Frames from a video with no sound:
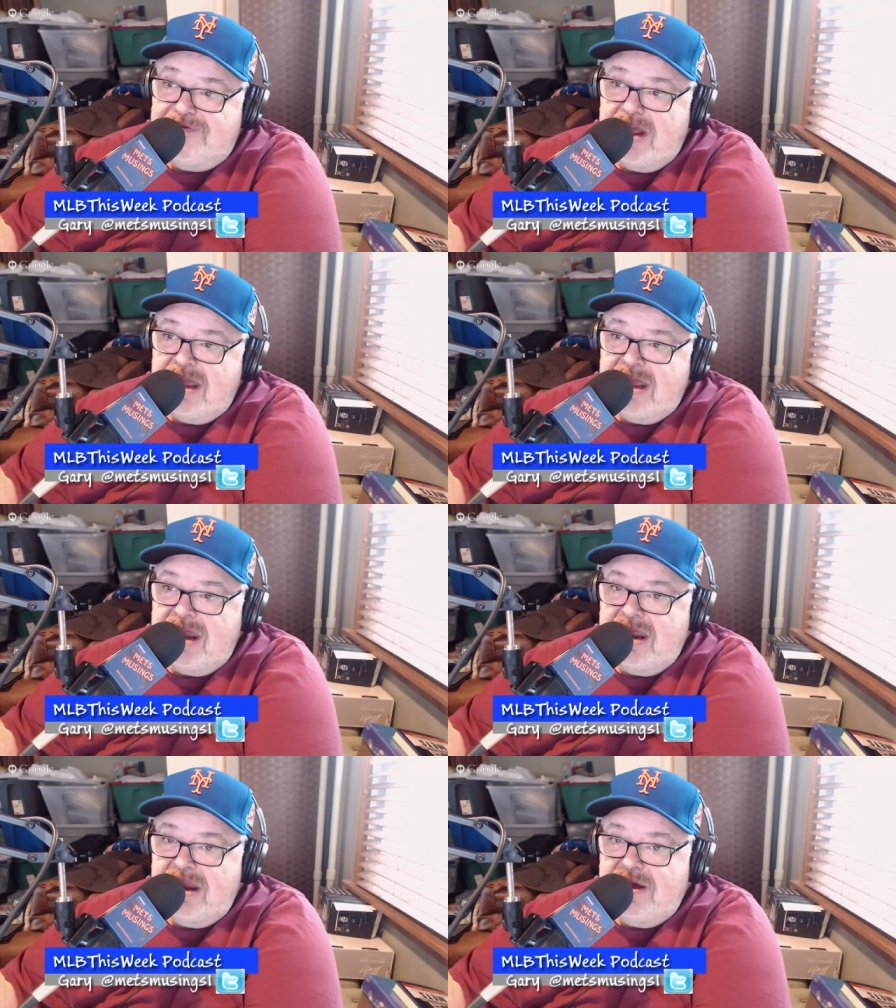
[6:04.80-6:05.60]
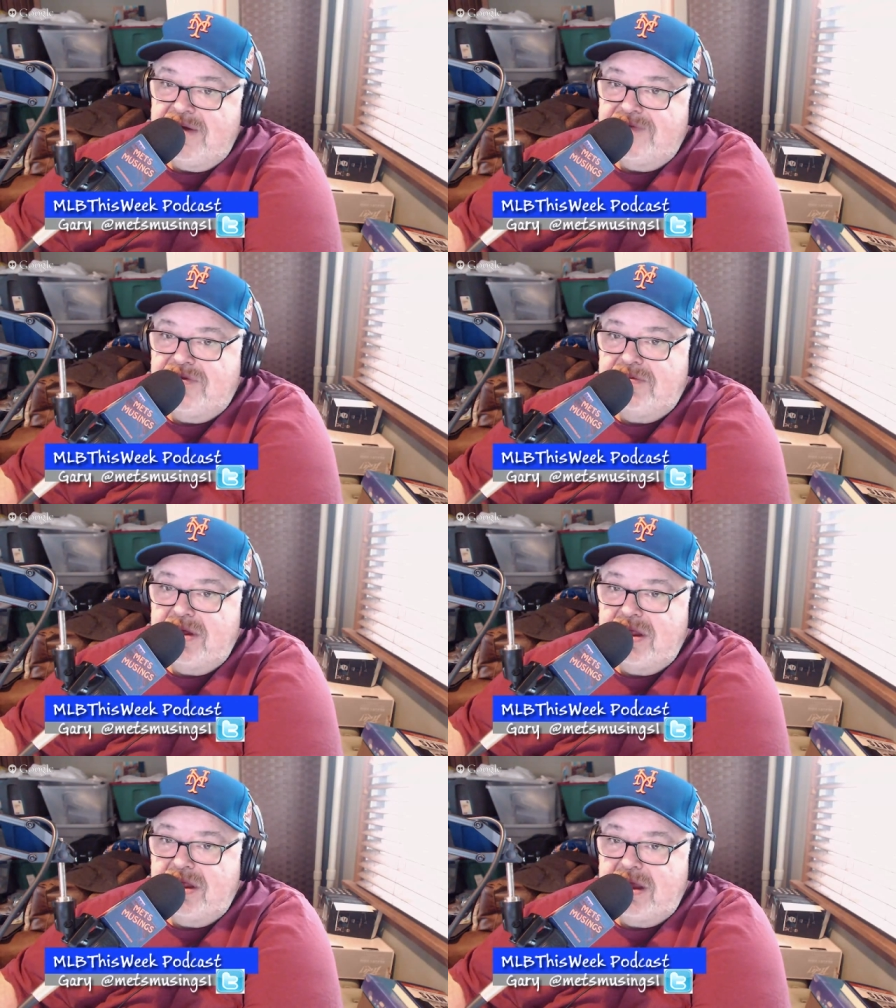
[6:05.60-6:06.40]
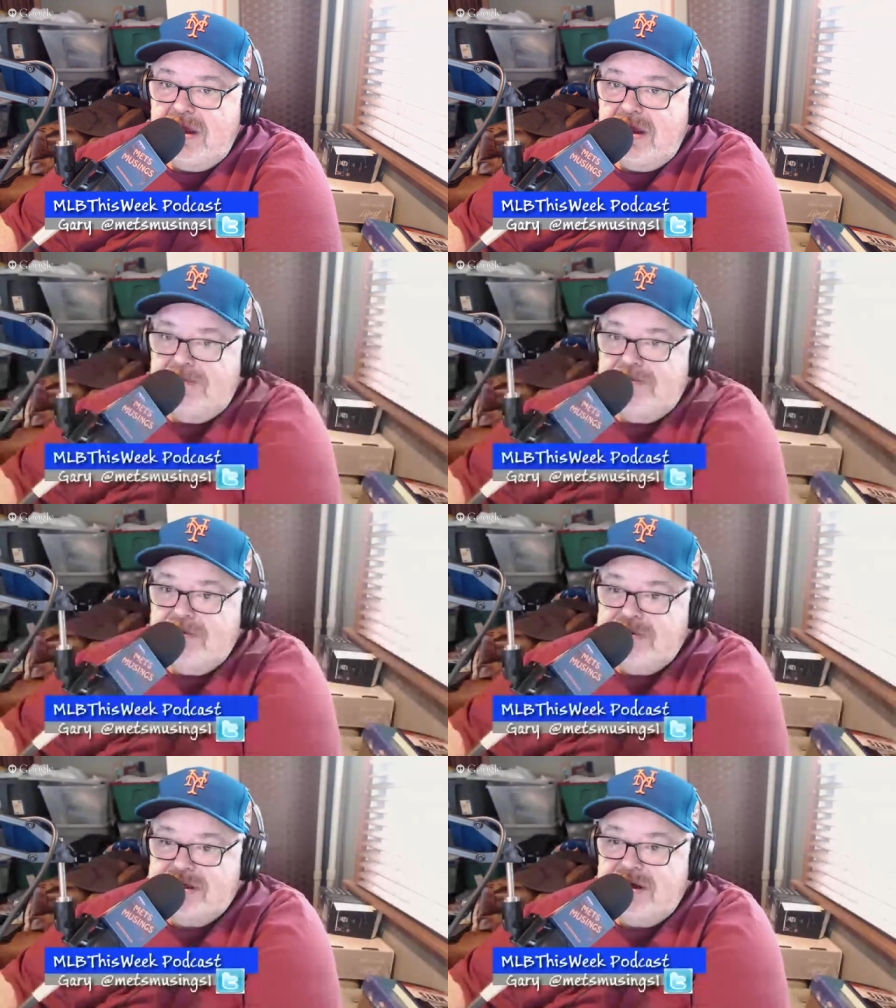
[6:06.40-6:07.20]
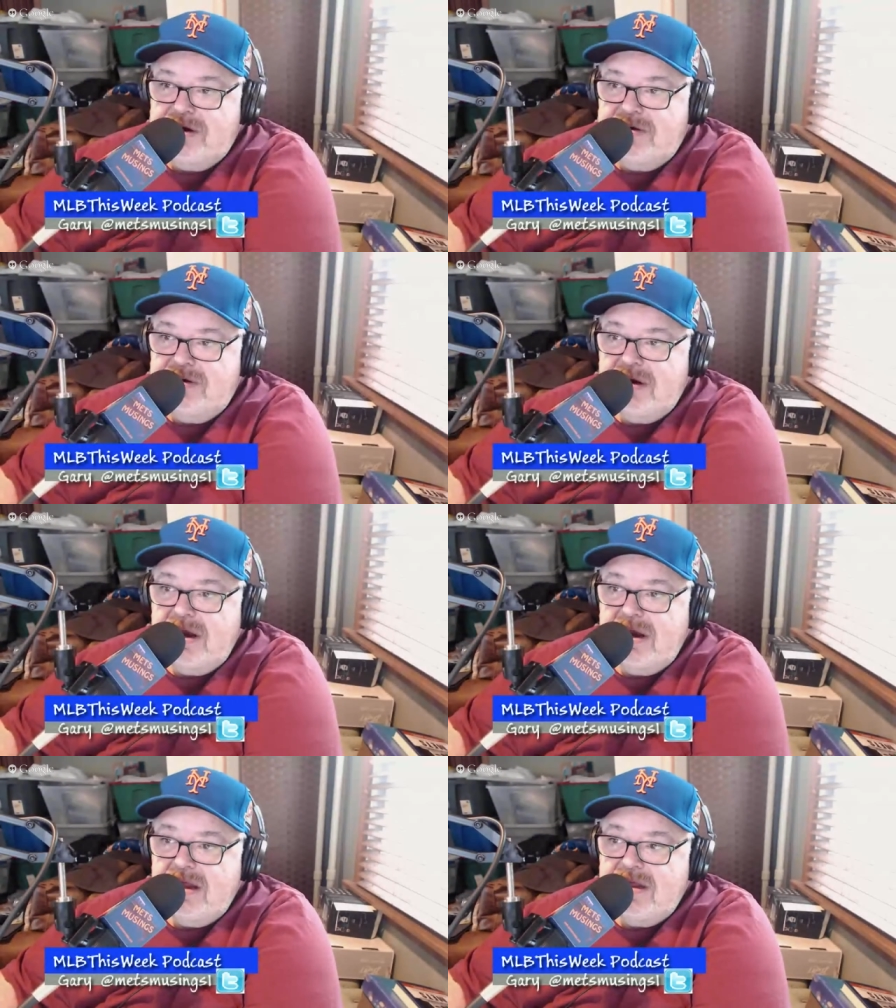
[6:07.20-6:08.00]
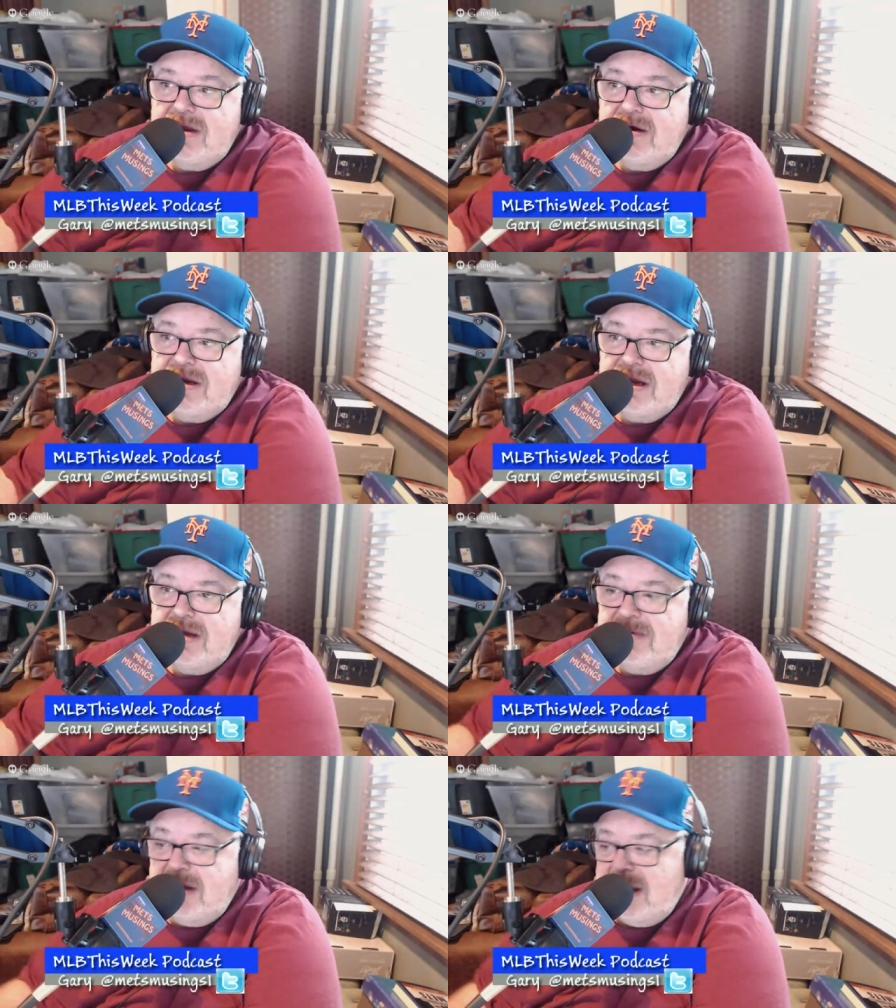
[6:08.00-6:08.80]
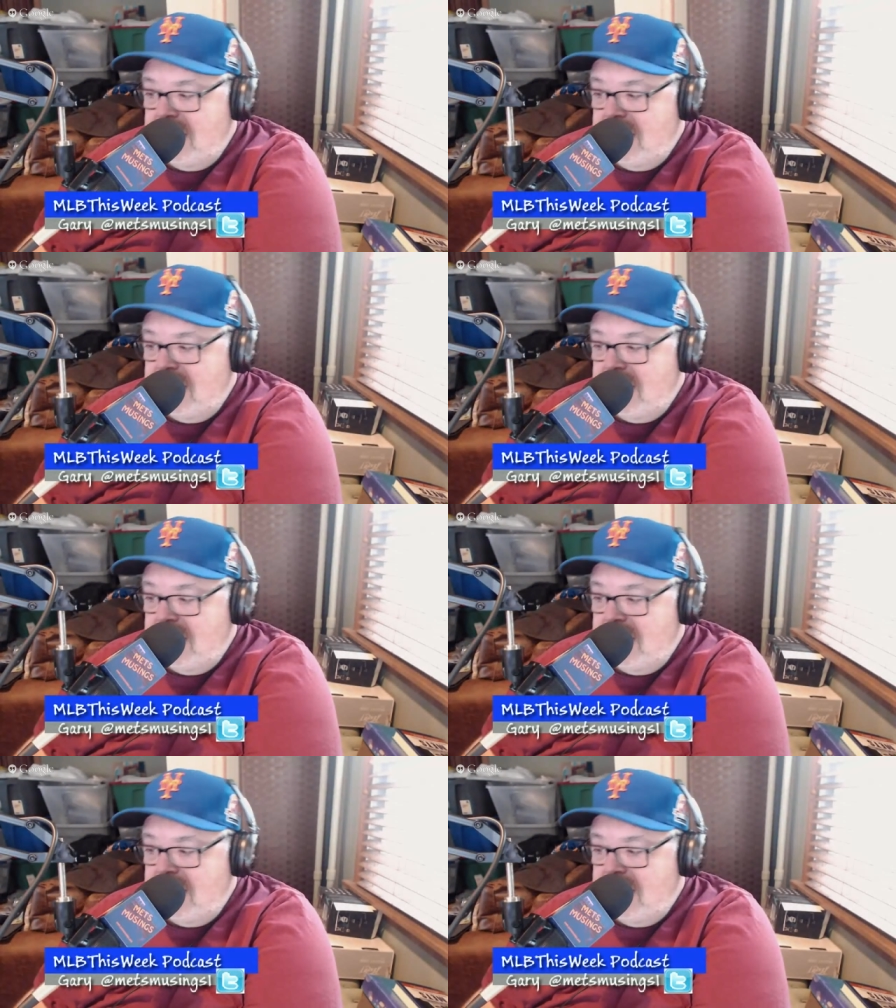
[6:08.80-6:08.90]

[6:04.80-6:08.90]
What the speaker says: get enough to really boost their team and get them